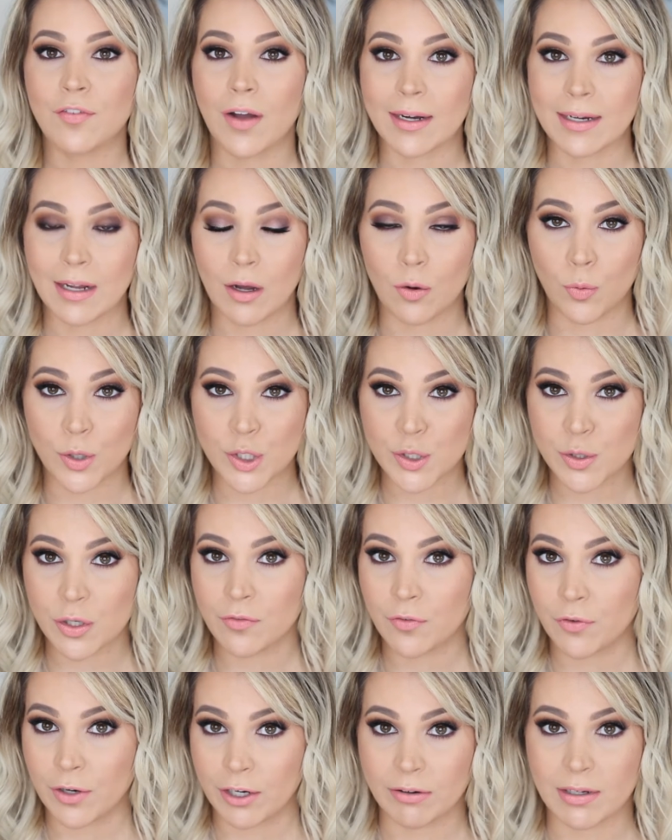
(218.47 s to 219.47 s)
find out
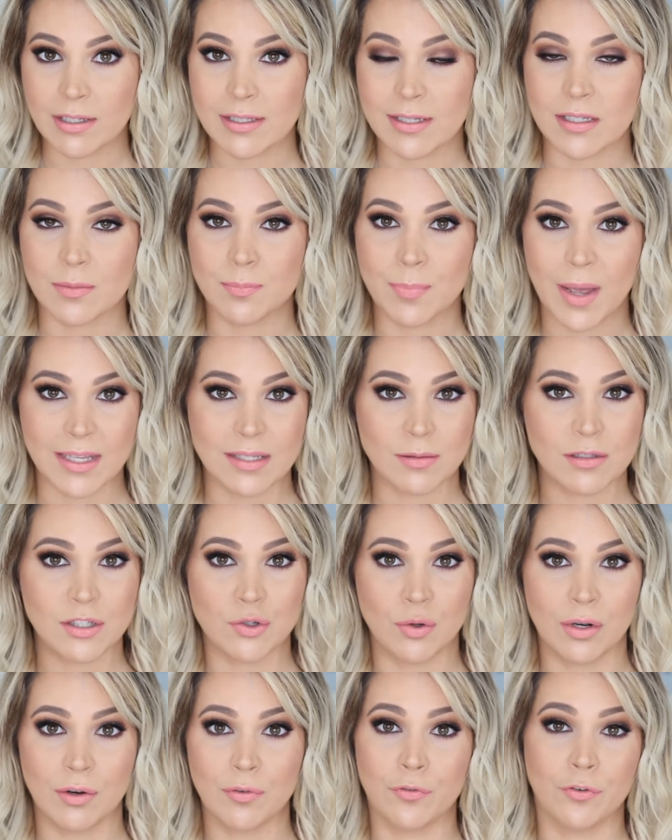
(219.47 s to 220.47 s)
which fragrance is best
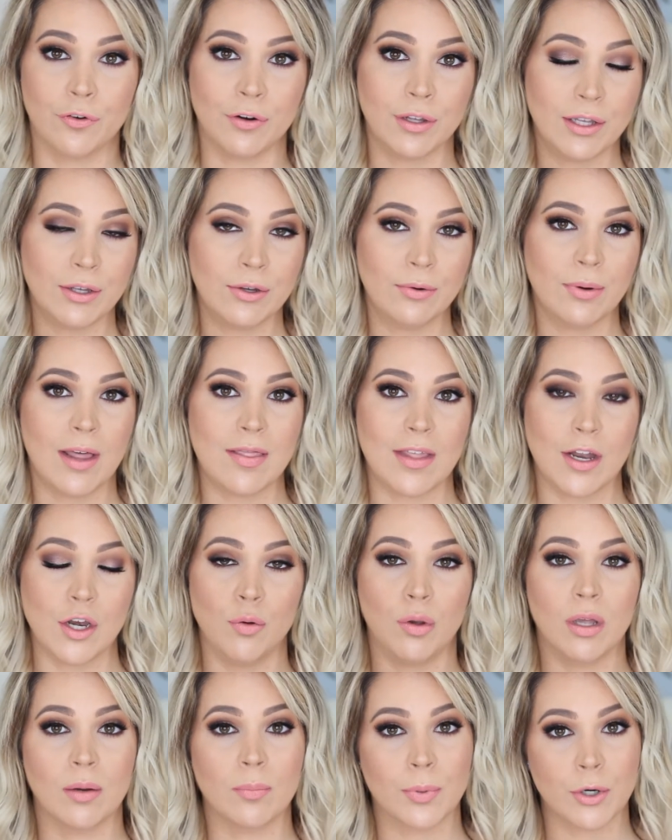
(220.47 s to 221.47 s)
suited for you, and then
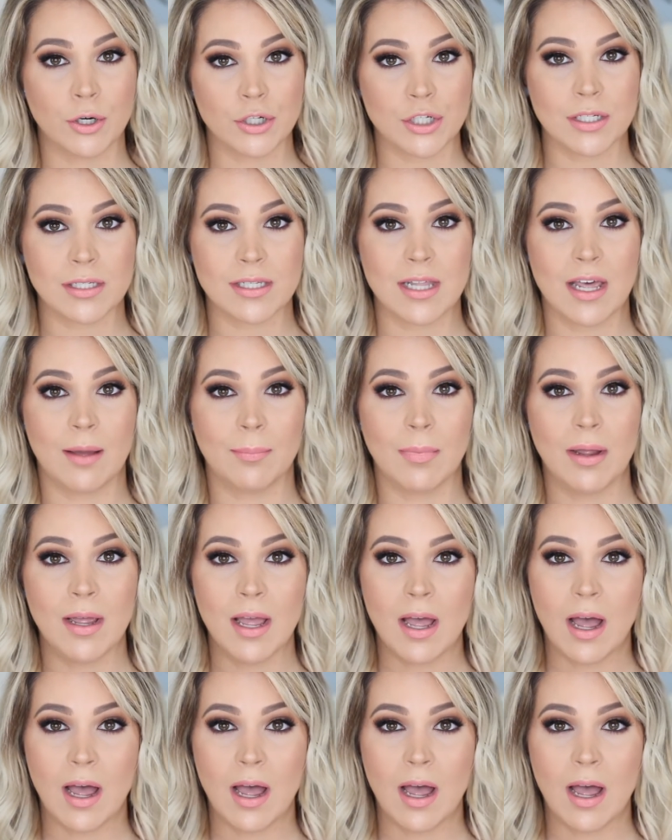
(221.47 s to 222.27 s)
you can purchase them.